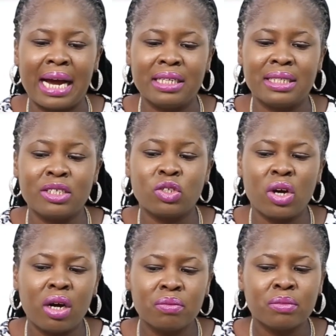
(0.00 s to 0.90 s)
they
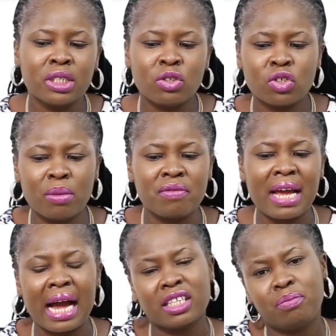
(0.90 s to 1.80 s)
saw some of
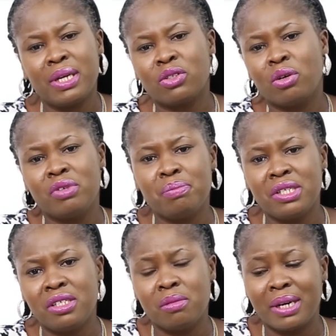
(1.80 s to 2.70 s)
the aspects of the
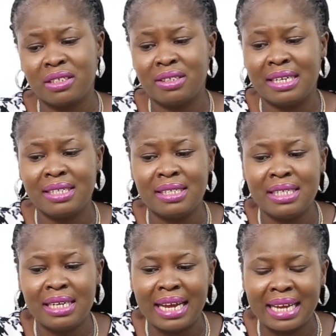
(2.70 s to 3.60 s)
BCG matrix that they
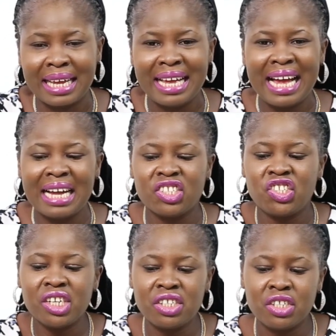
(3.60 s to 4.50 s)
didn't like and
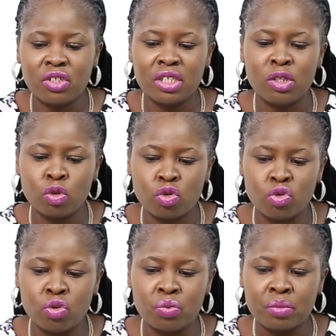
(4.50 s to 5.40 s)
changed it
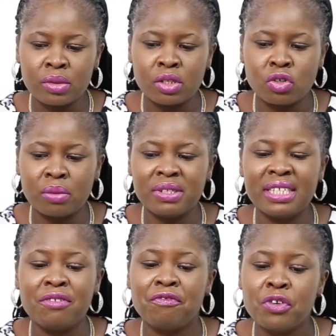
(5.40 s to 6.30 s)
into something
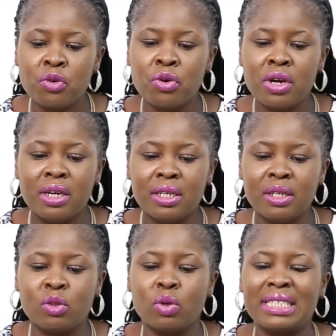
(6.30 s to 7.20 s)
they feel
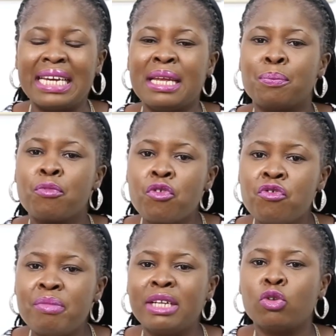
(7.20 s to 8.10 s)
it was an
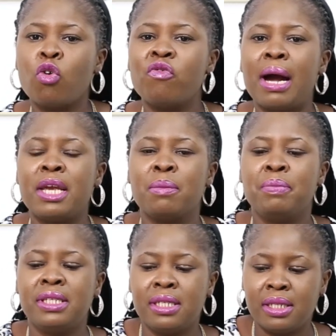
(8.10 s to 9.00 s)
improvement over the
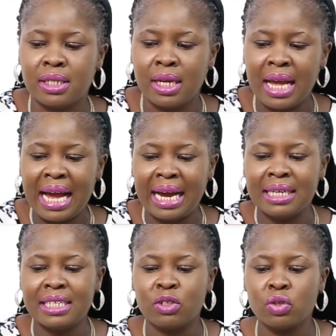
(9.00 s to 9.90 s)
BCG,
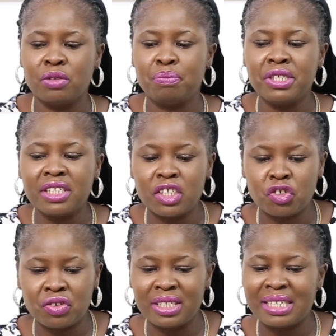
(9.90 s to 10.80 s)
and it was business
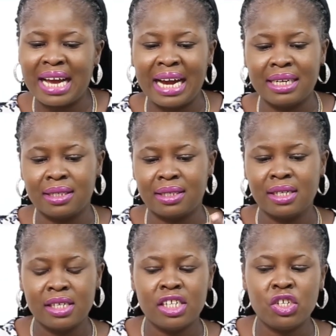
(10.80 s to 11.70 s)
strength and
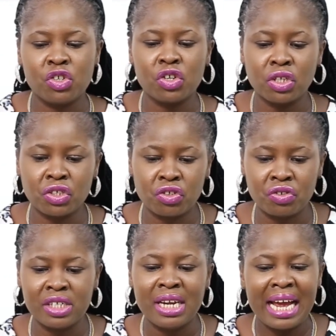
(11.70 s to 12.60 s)

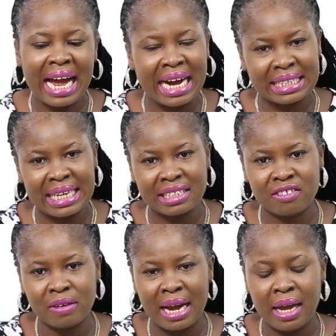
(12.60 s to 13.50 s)
industry
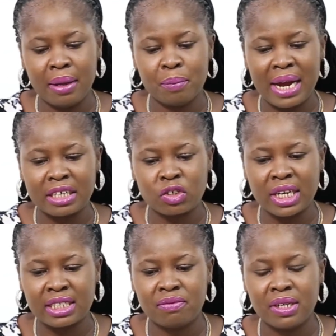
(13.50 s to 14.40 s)

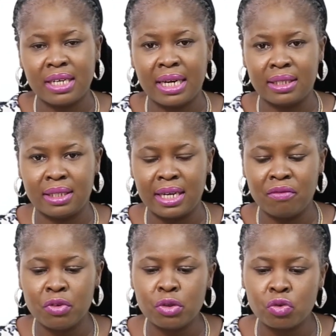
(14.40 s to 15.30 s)
attractiveness that they
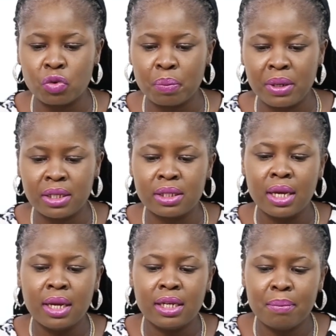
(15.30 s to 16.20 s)
have used to replace
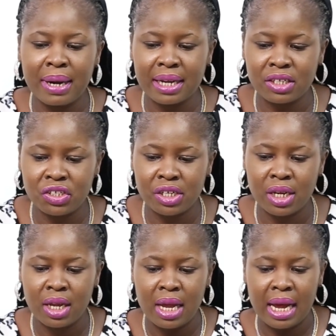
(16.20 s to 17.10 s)
the market
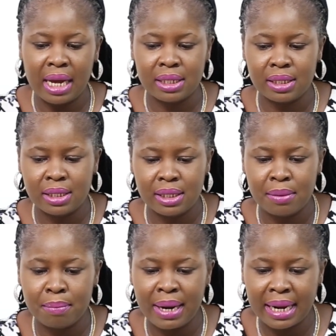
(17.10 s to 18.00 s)
share and the
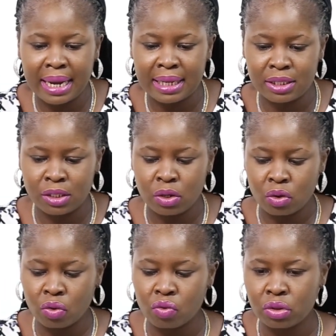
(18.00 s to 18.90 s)
market
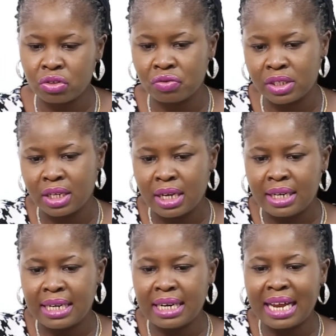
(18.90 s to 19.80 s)
growth rate.
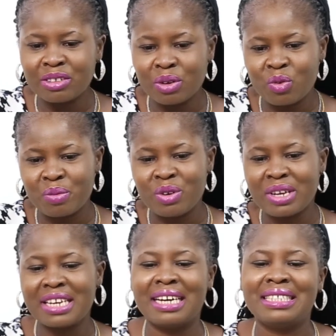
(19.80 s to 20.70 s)
Then the last one we'll be
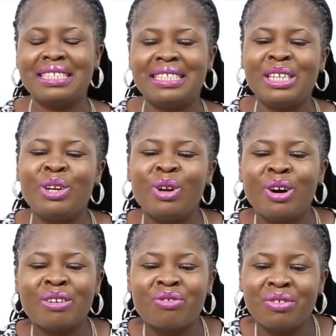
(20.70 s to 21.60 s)
looking at is the
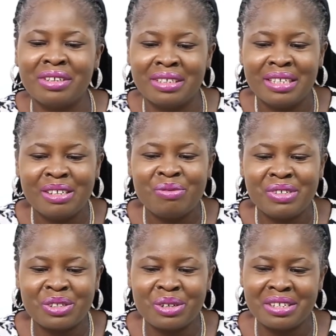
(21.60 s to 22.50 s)
long run
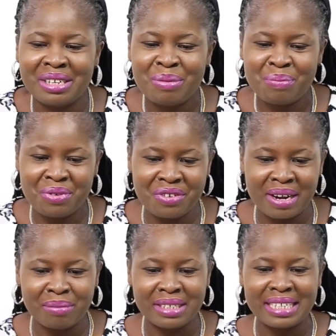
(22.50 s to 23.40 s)
return
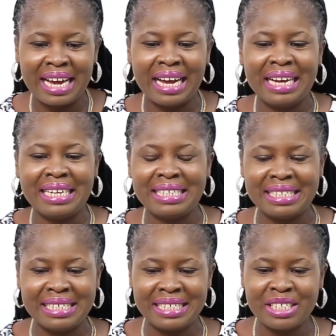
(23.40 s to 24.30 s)
pyramid,
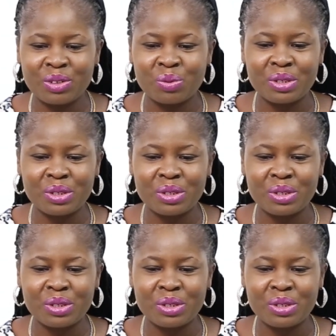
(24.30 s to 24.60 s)
and this